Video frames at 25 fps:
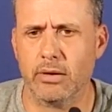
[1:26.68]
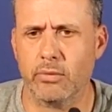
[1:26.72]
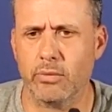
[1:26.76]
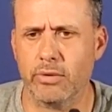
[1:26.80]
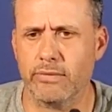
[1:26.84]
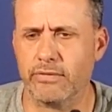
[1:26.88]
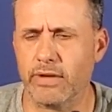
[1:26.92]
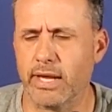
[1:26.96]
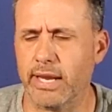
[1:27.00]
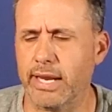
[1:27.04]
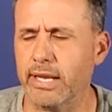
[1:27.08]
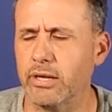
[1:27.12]

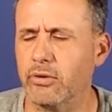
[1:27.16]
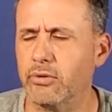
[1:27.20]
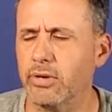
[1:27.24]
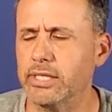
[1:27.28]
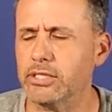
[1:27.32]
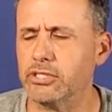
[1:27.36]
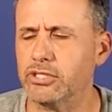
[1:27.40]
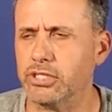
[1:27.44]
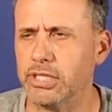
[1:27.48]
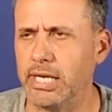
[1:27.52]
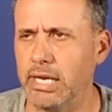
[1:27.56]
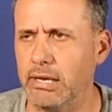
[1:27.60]
We've got a
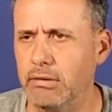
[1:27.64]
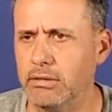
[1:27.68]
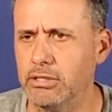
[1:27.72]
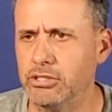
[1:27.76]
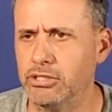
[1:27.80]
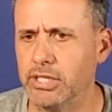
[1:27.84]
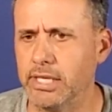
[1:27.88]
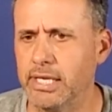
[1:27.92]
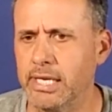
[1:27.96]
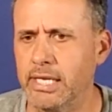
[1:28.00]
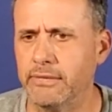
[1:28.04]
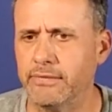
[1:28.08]
great
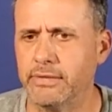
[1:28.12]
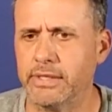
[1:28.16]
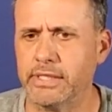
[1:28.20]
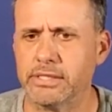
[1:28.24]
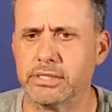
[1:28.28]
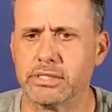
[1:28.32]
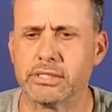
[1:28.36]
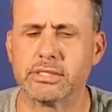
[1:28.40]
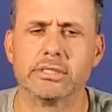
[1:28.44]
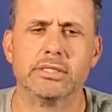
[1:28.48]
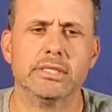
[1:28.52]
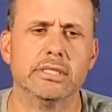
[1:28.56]
challenge ahead of
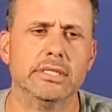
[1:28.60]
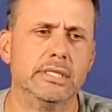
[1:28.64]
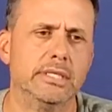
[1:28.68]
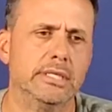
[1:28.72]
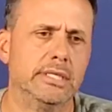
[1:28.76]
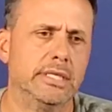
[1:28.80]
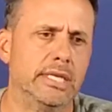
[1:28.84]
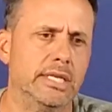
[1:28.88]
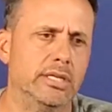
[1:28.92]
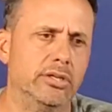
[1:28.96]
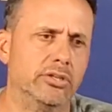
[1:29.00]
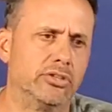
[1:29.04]
us
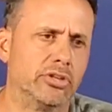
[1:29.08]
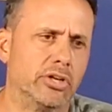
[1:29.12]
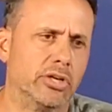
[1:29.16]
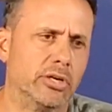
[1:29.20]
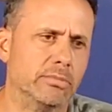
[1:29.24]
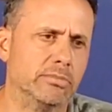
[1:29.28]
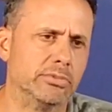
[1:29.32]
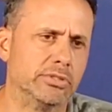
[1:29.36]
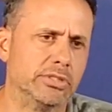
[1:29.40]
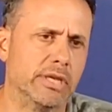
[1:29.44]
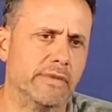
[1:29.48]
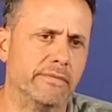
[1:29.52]
in
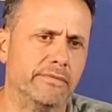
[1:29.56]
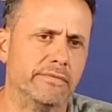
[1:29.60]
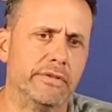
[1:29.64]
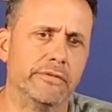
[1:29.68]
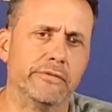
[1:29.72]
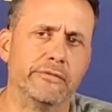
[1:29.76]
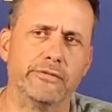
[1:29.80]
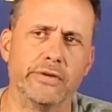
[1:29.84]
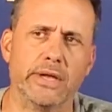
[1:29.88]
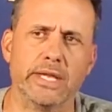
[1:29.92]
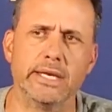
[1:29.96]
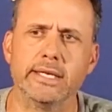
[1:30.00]
terms of
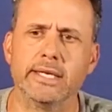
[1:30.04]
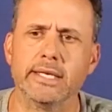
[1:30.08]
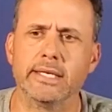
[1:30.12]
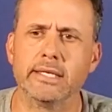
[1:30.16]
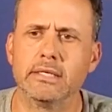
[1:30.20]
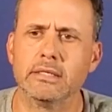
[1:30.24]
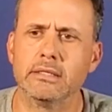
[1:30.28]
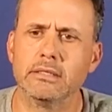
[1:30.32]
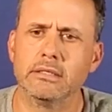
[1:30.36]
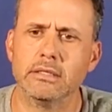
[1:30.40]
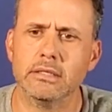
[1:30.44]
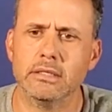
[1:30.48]

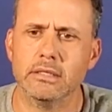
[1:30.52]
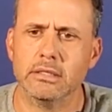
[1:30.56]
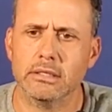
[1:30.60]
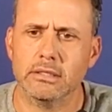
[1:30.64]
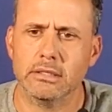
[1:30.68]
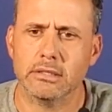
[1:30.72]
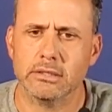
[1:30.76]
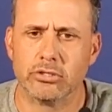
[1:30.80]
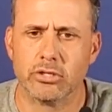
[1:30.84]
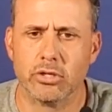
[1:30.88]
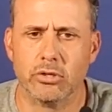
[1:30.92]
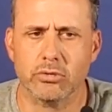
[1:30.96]
defending
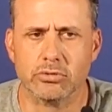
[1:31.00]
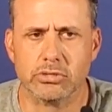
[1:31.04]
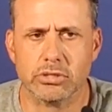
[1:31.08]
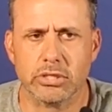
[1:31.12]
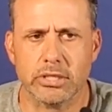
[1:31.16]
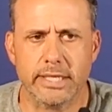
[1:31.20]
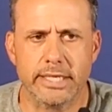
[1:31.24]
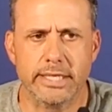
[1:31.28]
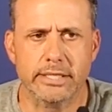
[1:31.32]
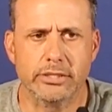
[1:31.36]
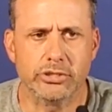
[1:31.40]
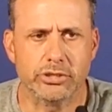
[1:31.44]
Coach
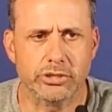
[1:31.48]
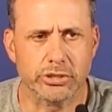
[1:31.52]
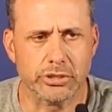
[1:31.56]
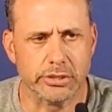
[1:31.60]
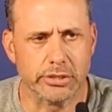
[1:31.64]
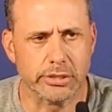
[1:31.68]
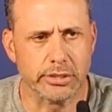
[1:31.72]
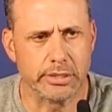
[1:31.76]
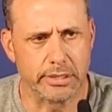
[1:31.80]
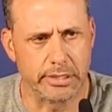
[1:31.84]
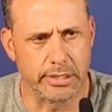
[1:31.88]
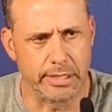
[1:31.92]

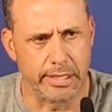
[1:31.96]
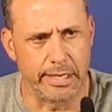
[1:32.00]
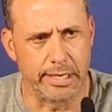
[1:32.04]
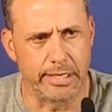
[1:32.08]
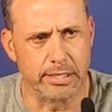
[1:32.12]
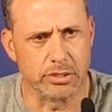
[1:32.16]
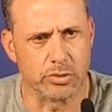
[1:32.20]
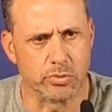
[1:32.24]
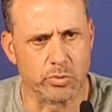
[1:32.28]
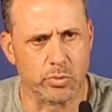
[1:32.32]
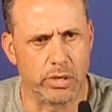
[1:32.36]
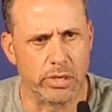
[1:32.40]
Leach,
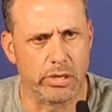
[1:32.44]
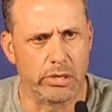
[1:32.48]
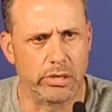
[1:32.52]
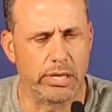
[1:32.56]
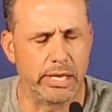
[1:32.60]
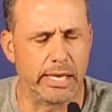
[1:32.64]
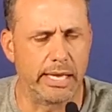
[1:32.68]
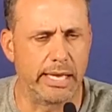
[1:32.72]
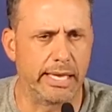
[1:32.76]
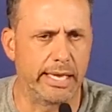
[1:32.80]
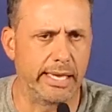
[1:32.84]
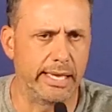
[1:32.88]
as
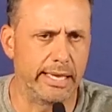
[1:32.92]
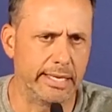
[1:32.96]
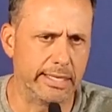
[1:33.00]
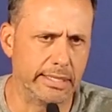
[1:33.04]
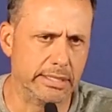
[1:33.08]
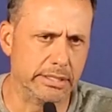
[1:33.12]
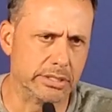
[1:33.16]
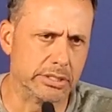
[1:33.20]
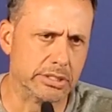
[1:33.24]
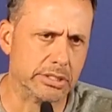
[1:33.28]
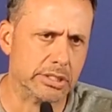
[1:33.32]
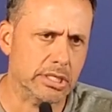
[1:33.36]
well
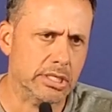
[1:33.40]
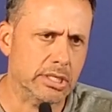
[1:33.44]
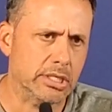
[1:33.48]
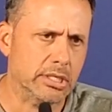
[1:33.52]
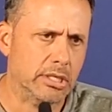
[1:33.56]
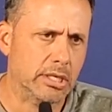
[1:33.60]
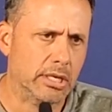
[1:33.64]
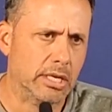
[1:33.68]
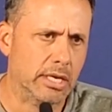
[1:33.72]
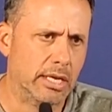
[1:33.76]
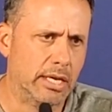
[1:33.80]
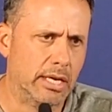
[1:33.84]
as
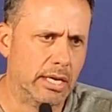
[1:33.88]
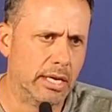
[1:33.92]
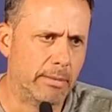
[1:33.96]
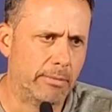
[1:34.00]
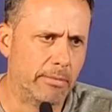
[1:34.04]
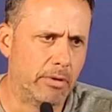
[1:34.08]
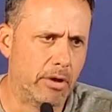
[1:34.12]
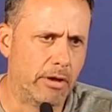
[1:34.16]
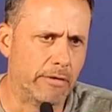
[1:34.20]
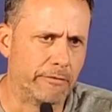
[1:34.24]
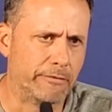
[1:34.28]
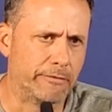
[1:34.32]

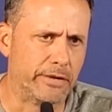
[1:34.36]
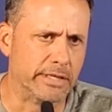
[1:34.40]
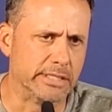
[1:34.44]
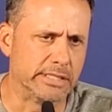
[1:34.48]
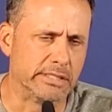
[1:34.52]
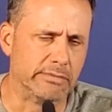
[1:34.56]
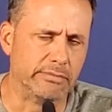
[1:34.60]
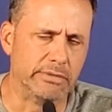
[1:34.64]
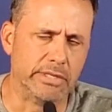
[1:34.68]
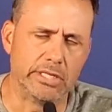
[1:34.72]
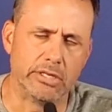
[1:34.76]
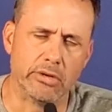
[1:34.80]

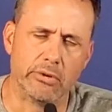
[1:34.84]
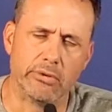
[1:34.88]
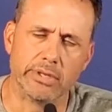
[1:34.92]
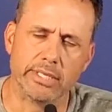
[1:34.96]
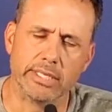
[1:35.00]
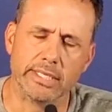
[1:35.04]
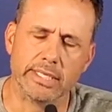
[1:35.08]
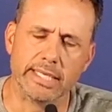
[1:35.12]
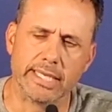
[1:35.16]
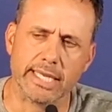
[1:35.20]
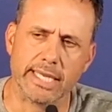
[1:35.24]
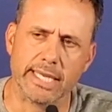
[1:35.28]
offensively
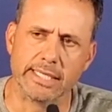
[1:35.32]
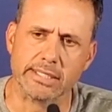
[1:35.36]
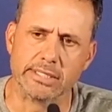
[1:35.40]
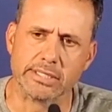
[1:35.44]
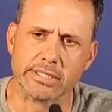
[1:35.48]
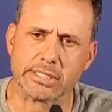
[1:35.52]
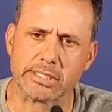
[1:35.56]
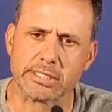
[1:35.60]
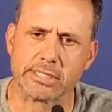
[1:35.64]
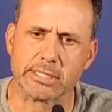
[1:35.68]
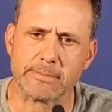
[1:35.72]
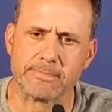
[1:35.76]
going
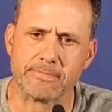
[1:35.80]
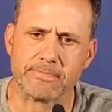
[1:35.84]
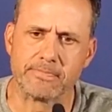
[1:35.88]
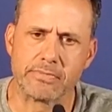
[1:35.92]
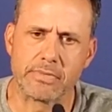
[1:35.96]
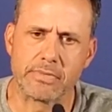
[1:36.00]
against